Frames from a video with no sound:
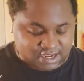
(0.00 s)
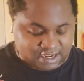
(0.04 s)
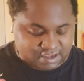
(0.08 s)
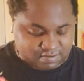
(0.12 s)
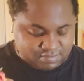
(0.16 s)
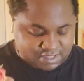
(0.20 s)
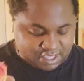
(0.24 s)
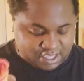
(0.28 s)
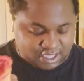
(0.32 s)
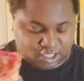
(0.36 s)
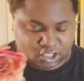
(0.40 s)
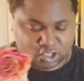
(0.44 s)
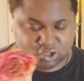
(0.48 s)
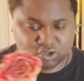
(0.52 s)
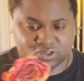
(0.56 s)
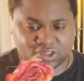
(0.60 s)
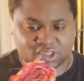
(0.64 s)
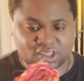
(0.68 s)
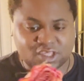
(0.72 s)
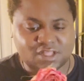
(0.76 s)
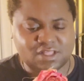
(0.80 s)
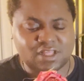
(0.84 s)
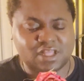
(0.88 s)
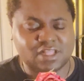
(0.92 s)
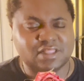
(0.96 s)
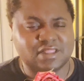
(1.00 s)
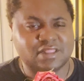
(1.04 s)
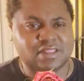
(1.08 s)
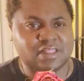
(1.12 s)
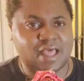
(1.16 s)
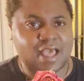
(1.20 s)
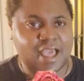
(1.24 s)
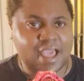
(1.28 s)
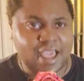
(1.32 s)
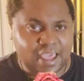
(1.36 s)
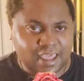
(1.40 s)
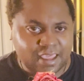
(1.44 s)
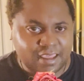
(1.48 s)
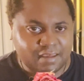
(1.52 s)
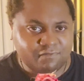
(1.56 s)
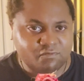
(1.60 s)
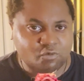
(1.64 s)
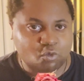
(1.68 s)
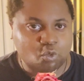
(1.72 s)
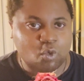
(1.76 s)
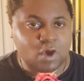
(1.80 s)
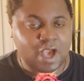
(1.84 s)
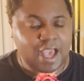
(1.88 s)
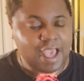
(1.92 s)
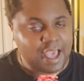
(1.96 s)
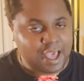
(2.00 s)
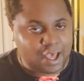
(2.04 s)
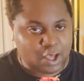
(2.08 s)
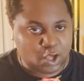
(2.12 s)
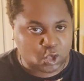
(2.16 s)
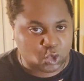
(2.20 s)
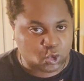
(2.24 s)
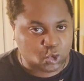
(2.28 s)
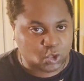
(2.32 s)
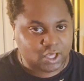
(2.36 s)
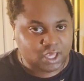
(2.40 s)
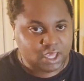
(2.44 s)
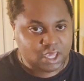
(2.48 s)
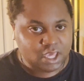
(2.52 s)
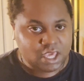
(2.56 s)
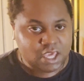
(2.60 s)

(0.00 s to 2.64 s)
I'm like, you're still alive? Wow.